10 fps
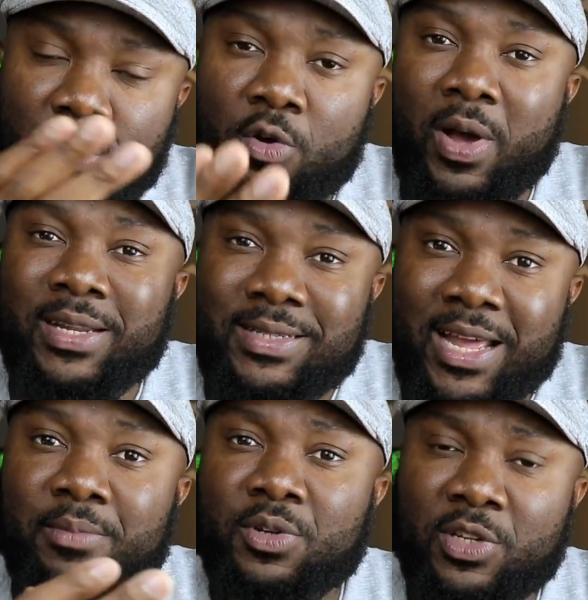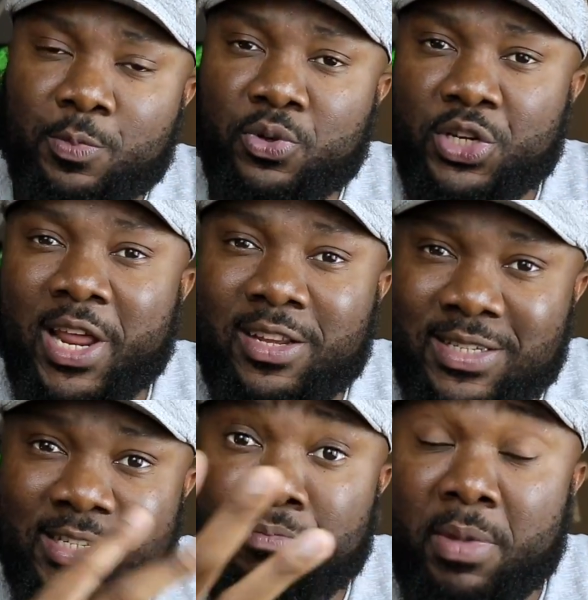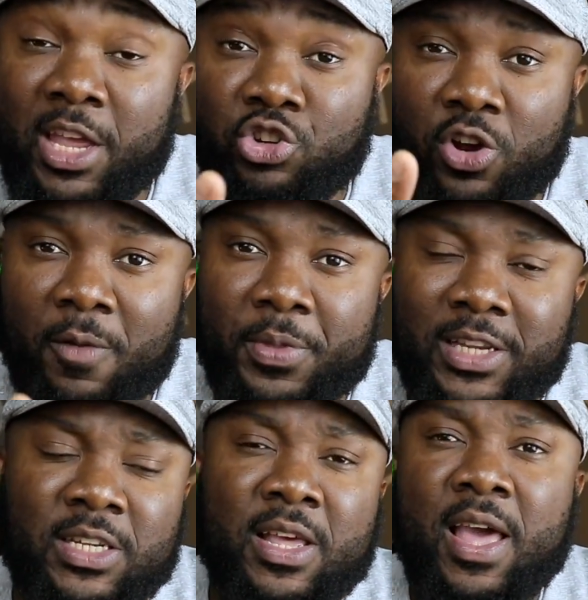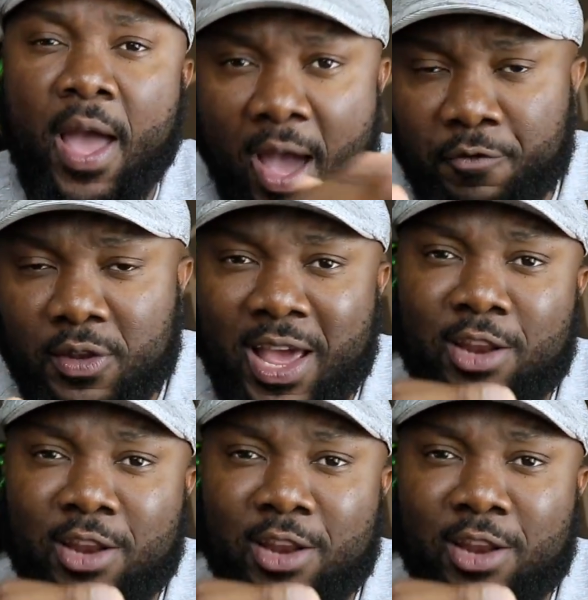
as Samsung is pushing out these major updates. After